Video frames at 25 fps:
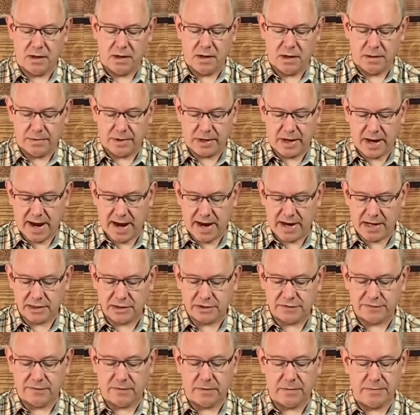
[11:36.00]
But
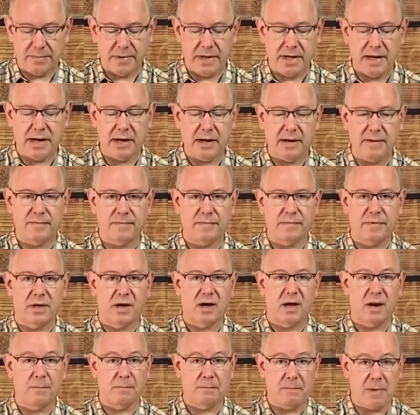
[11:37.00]
as for me
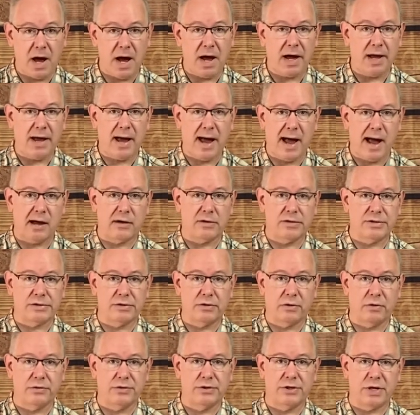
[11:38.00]
and my
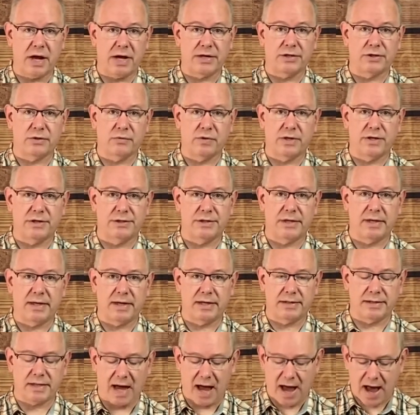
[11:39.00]
household, Joshua
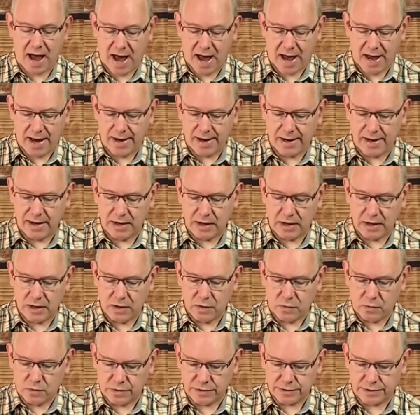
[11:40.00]
says, we
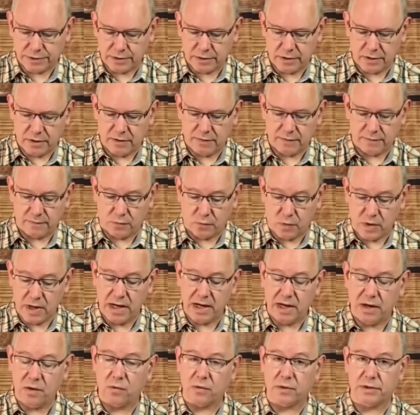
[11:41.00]
will serve
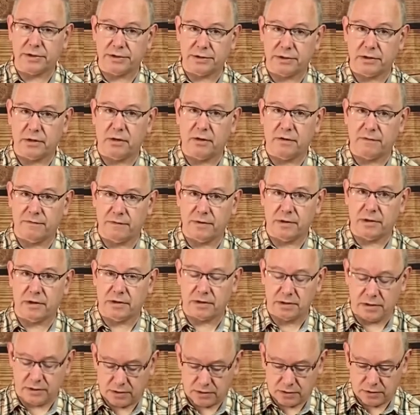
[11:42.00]
the
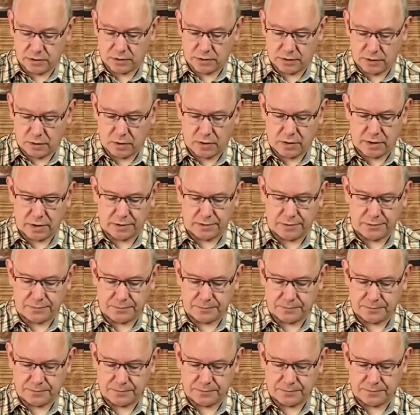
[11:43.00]
Lord.